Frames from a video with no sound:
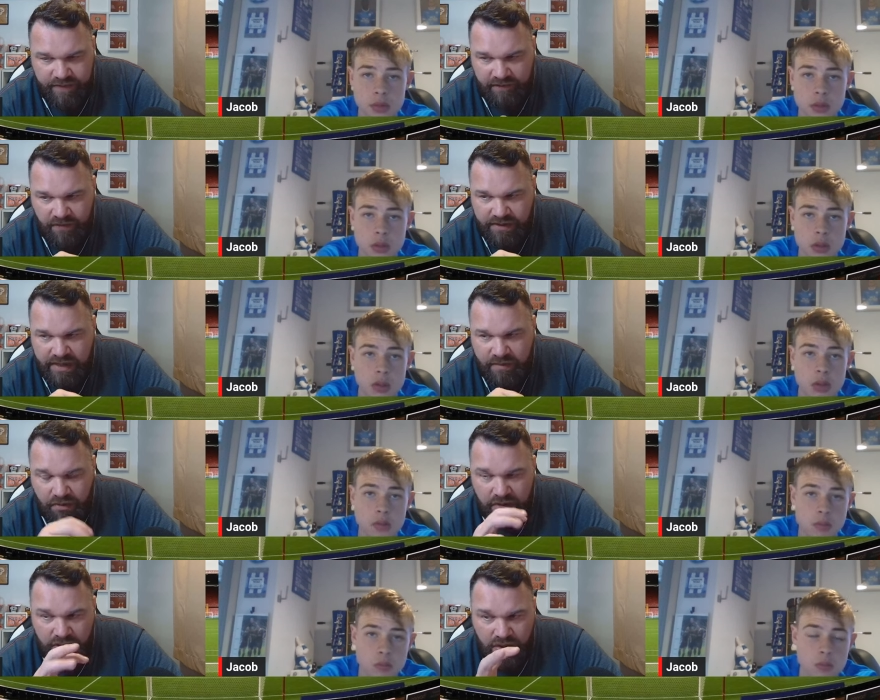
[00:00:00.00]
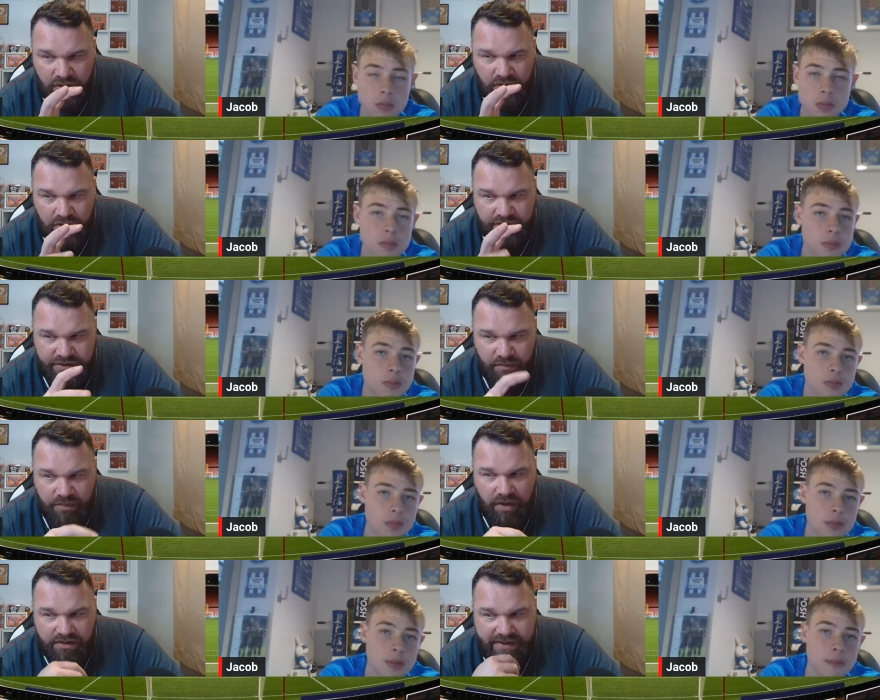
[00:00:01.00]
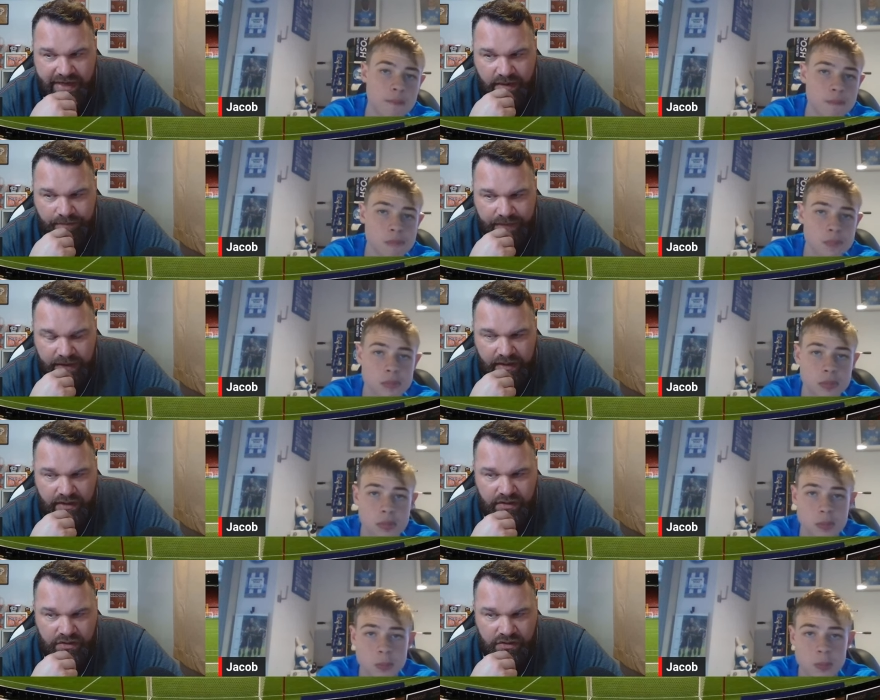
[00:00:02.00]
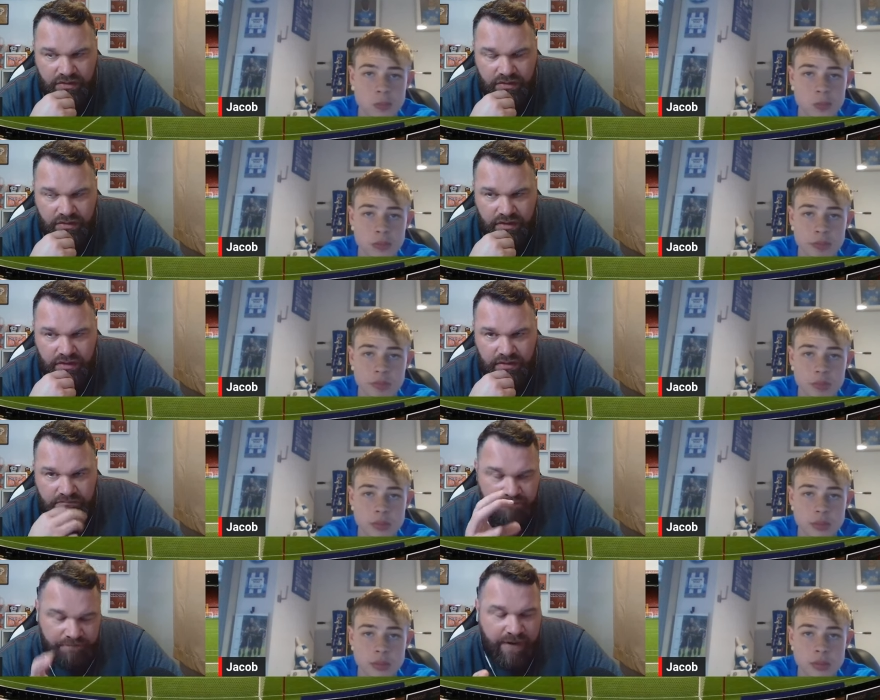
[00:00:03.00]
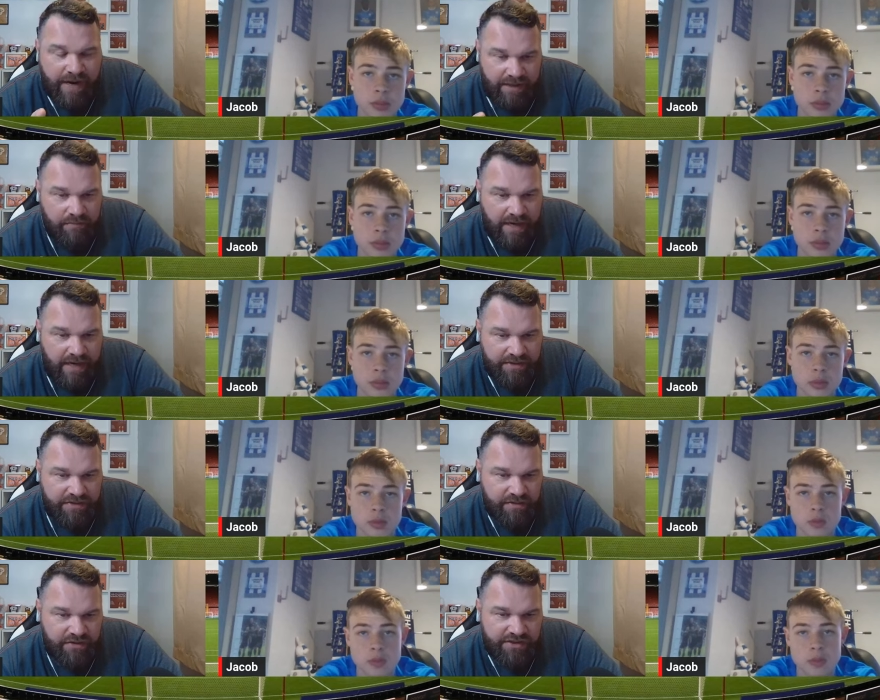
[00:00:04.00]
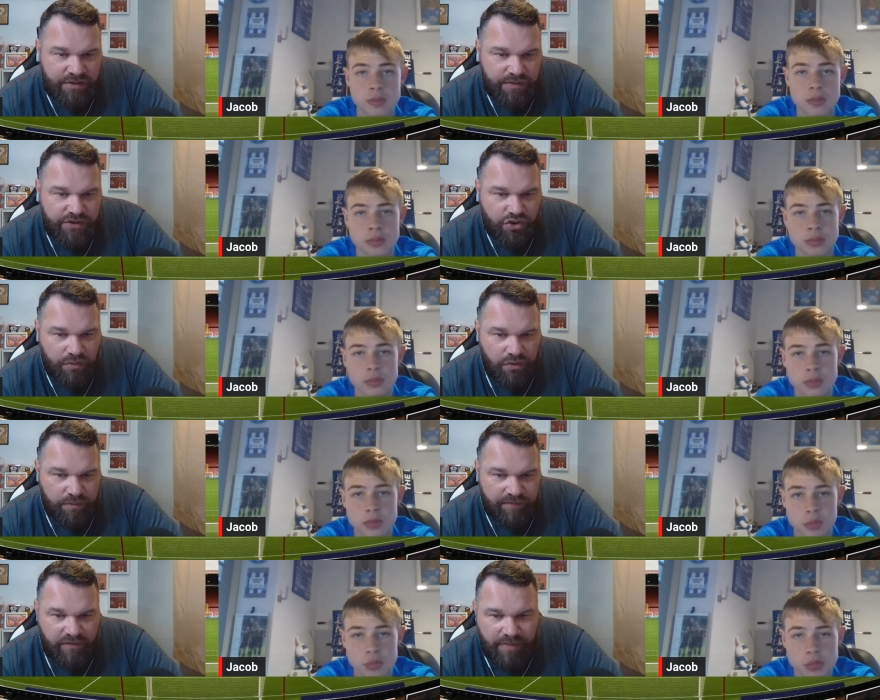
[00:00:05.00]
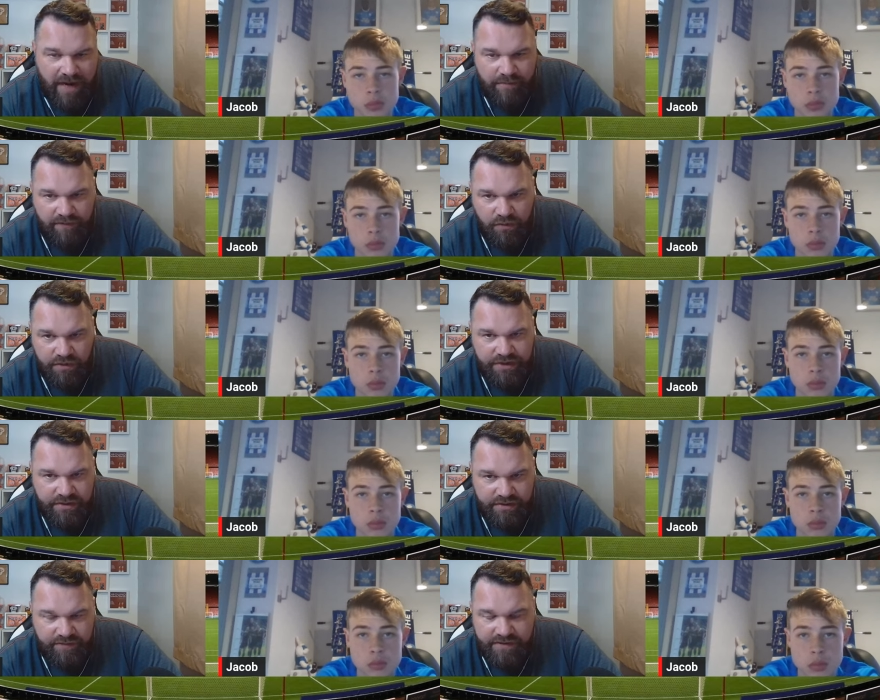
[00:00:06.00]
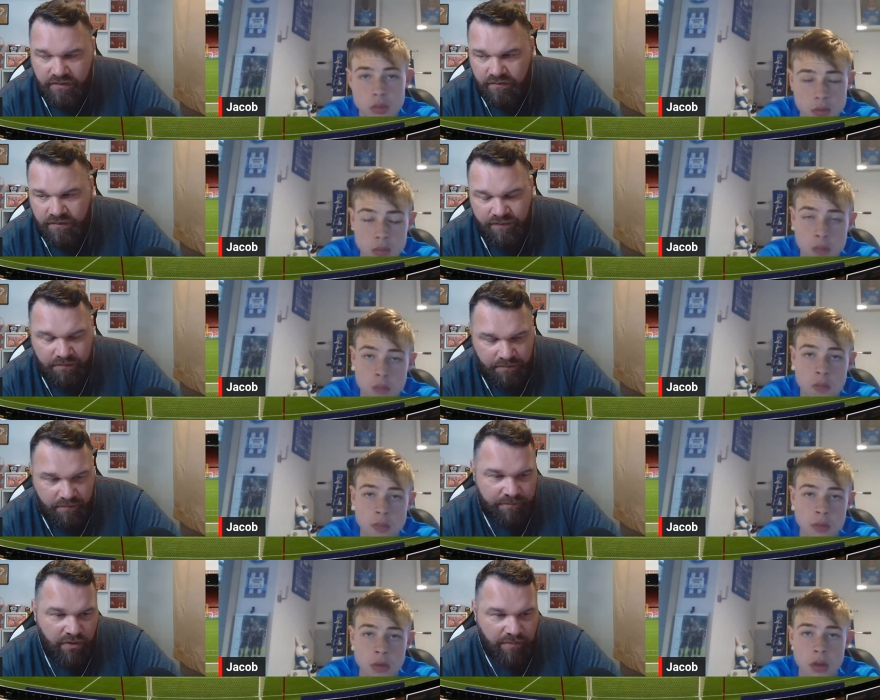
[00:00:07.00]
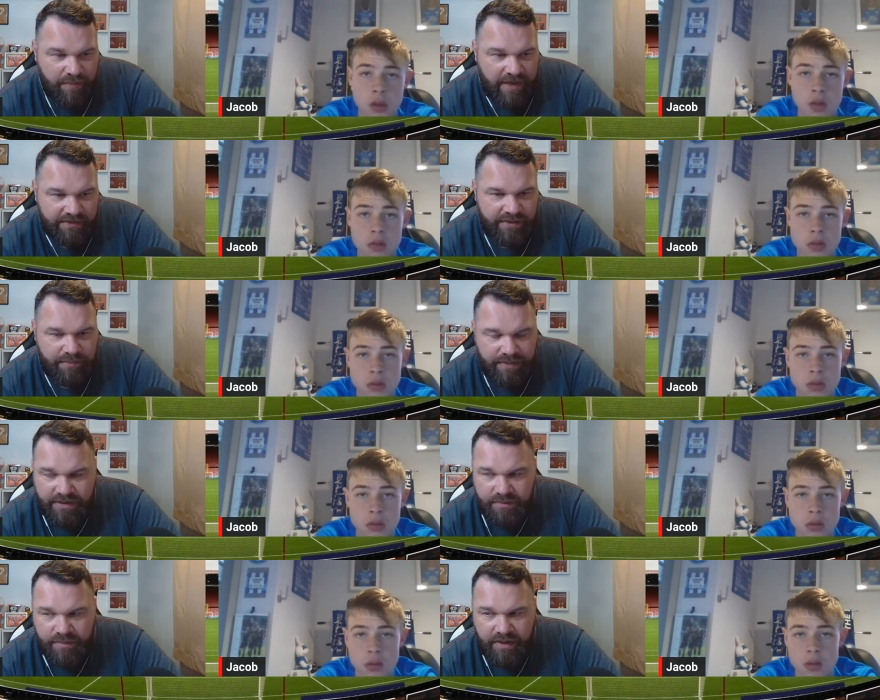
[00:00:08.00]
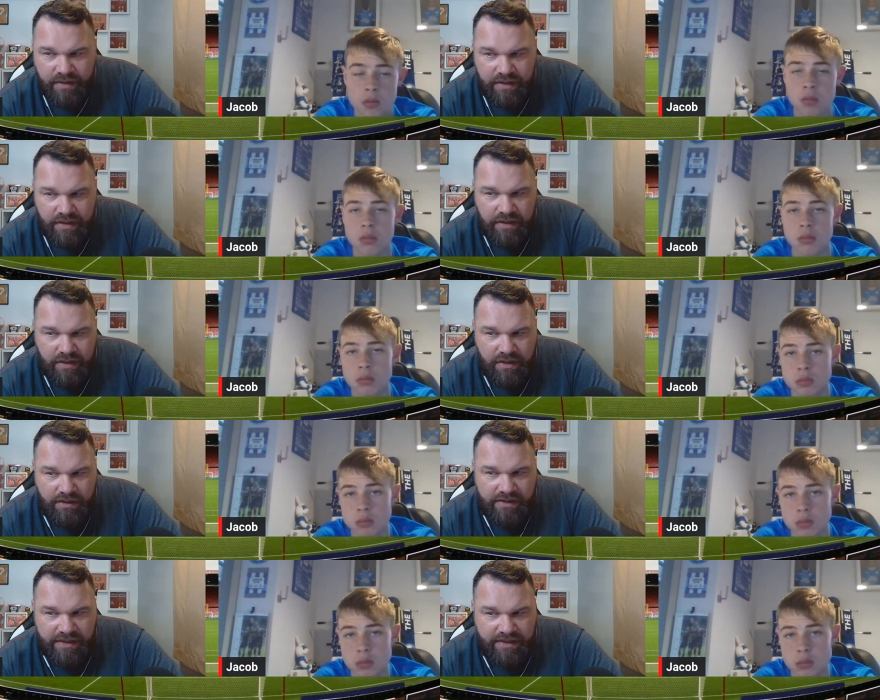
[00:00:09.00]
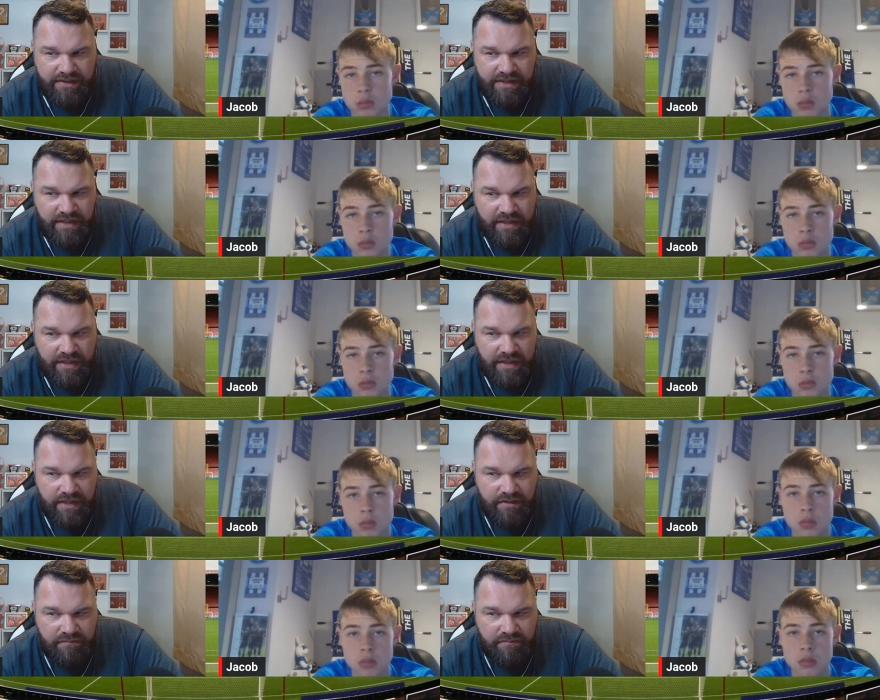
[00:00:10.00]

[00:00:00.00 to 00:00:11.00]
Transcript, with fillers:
Speaker 1: about that game, but crystal ball time. Bearing in mind, January's coming up and there might be a few additions and sort of for both Barnes and Peterborough. Can you see